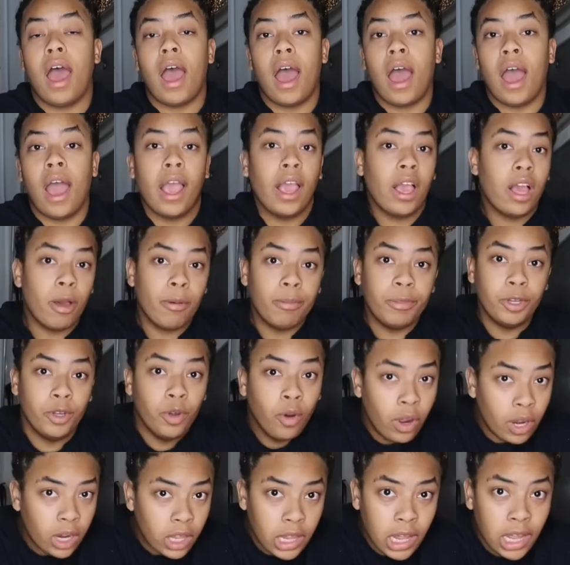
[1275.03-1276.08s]
I ain't gonna be
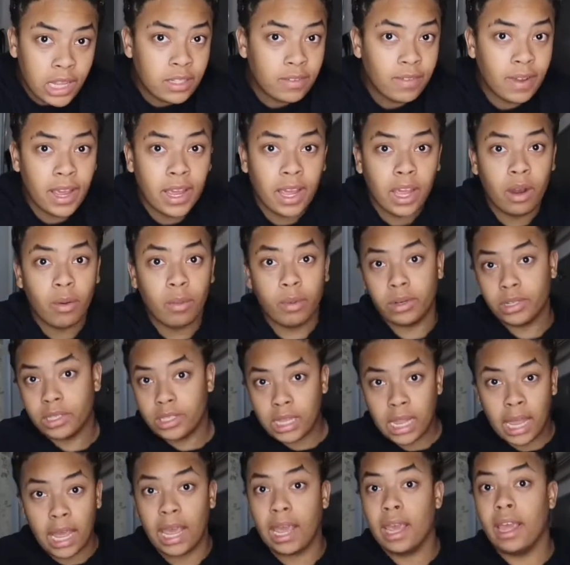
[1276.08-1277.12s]
going to class if I ain't got nowhere to
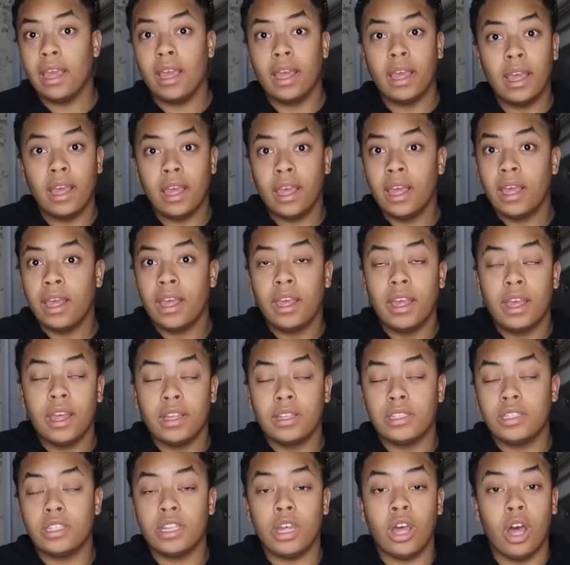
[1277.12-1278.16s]
stay.
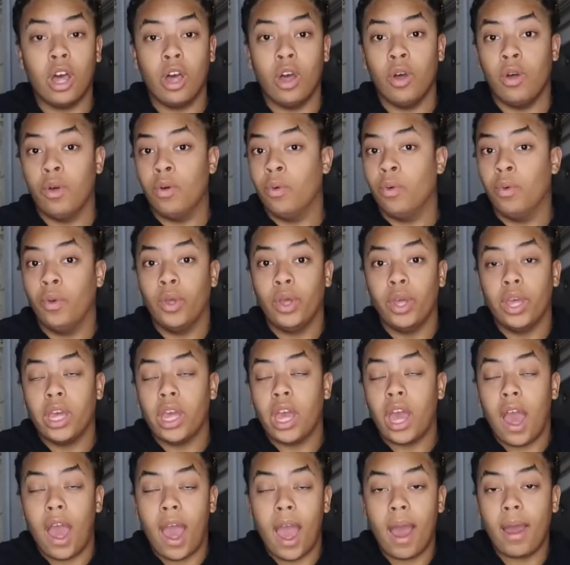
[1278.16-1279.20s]
So
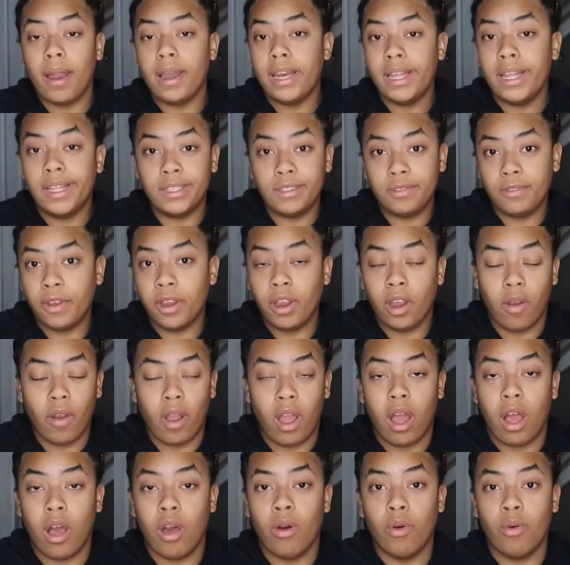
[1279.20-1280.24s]
I need to figure
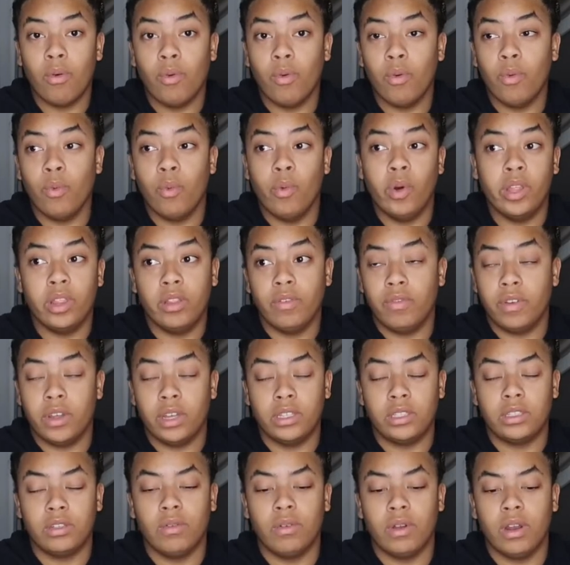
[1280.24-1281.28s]
out what the fuck
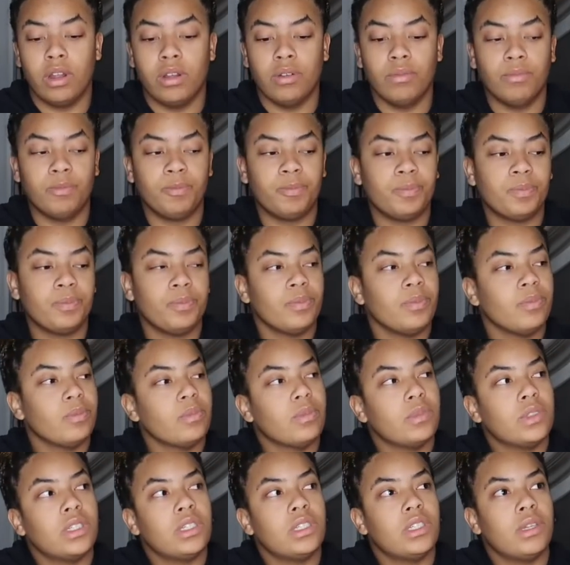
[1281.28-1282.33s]
is going on.
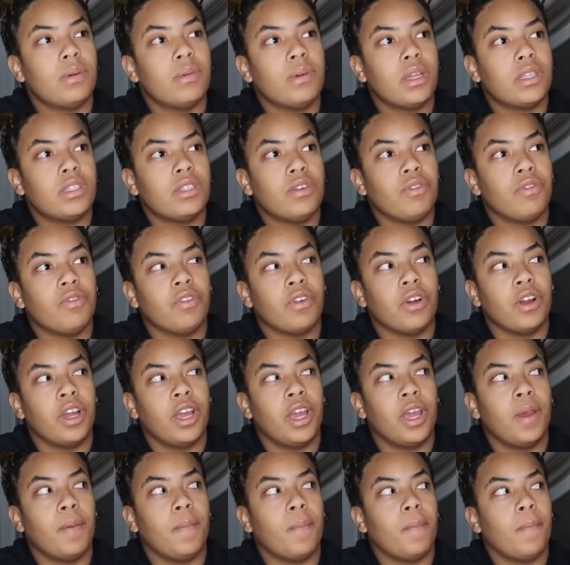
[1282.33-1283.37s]
So I got to the
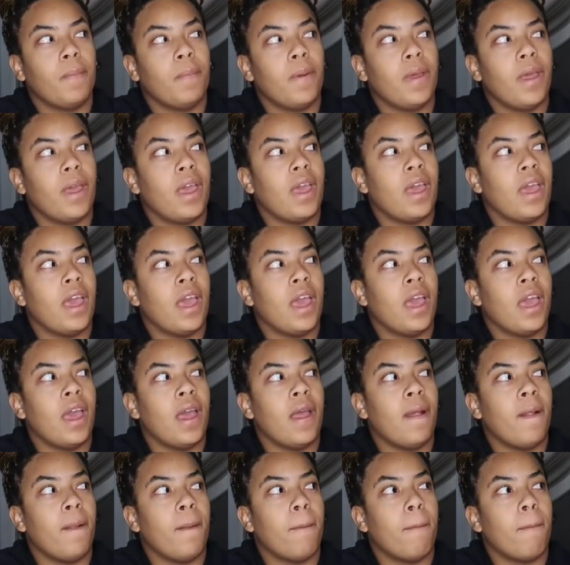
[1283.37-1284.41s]
front
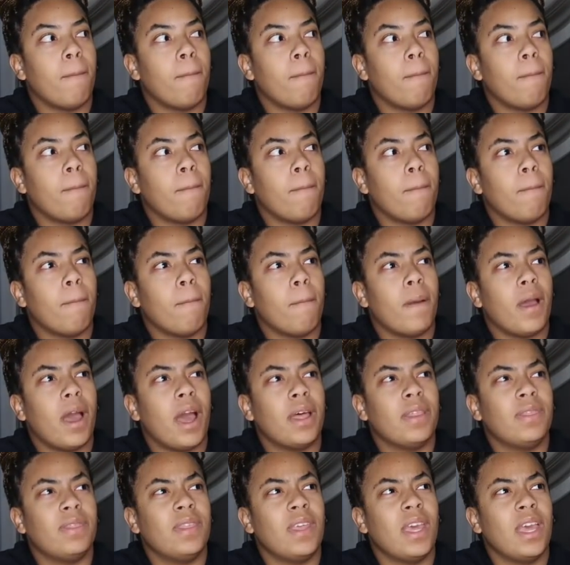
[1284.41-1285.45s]
and
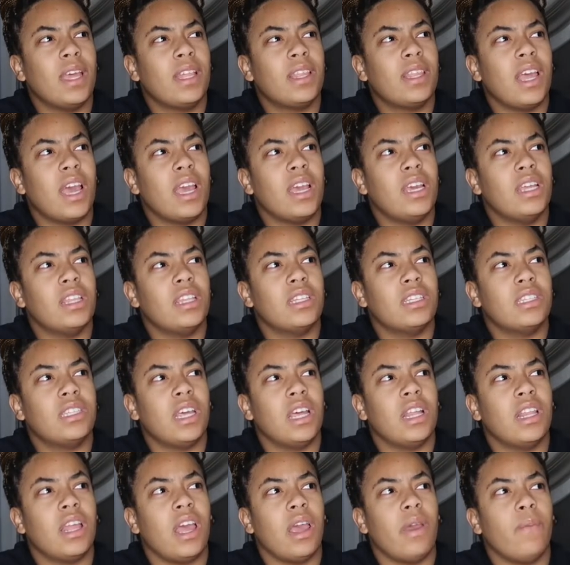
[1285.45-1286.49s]
I think they either
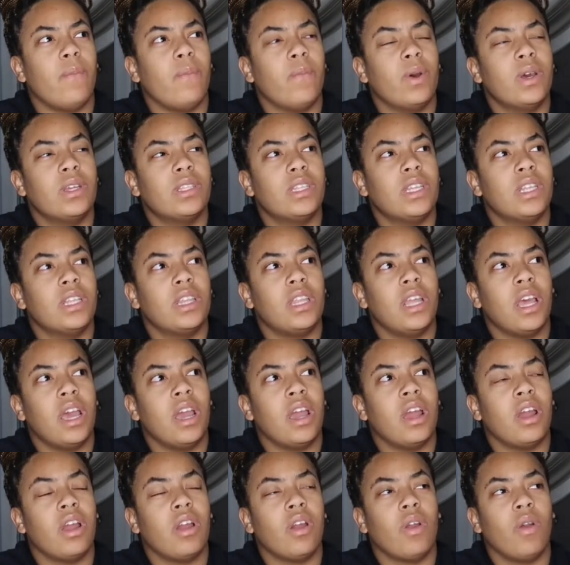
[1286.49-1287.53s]
said they wasn't
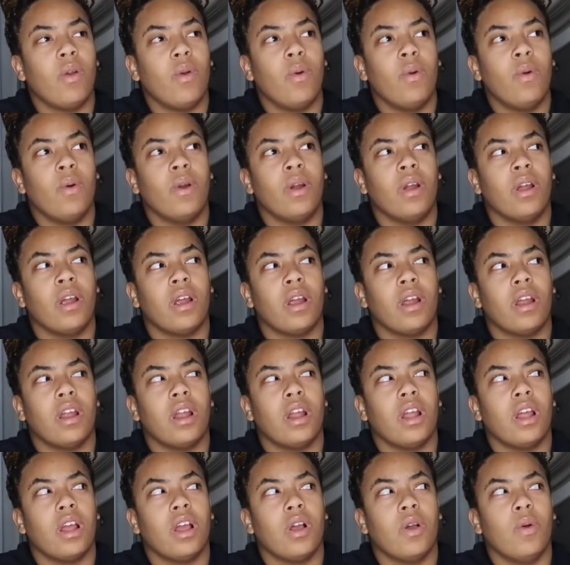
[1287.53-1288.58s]
there or
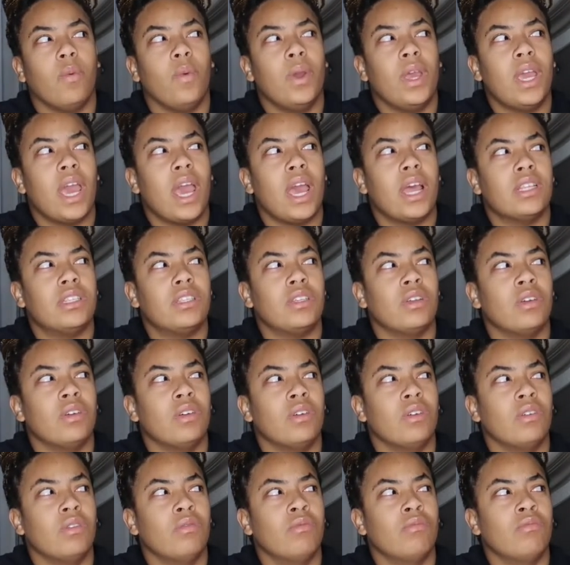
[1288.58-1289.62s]
we had
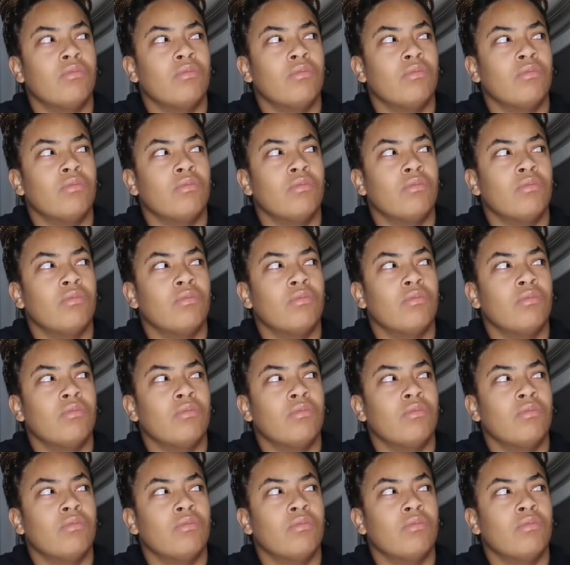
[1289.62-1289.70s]
to